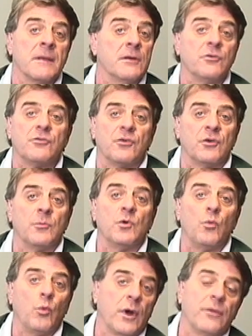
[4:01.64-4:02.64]
and
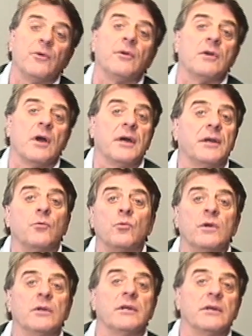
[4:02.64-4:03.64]
determine whether or not it
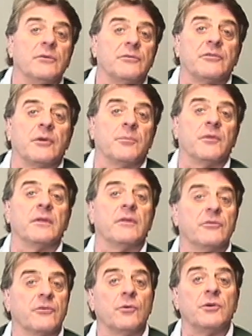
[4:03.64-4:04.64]
really is something
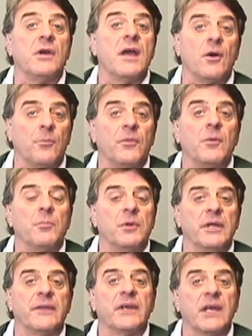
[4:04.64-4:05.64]
that's going to help them
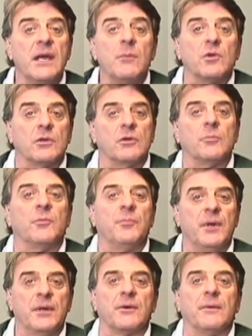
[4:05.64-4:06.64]
play the game a little bit
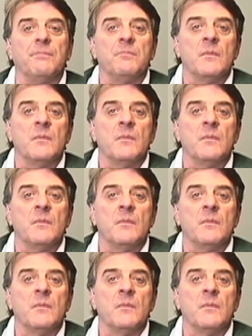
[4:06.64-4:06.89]
better.